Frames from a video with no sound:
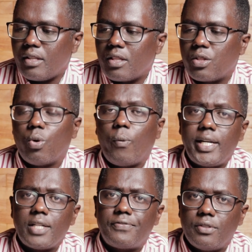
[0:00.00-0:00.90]
Though
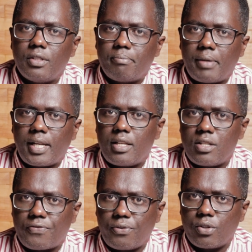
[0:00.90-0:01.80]
wonderful, but it
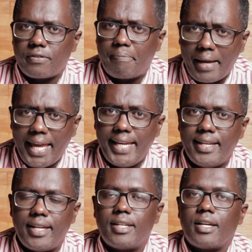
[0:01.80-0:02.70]
is full of
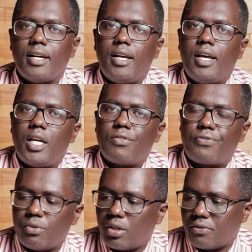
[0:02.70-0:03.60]
pain and
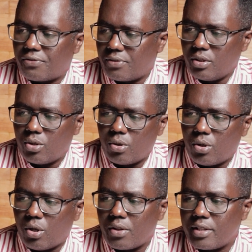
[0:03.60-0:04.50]
full of, you know,
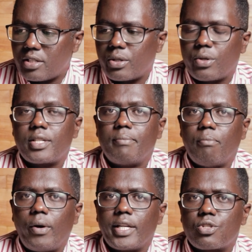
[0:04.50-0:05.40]
all this loss and
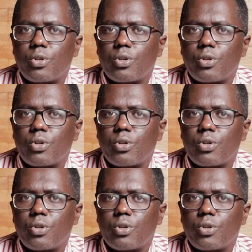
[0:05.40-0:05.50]
mourning.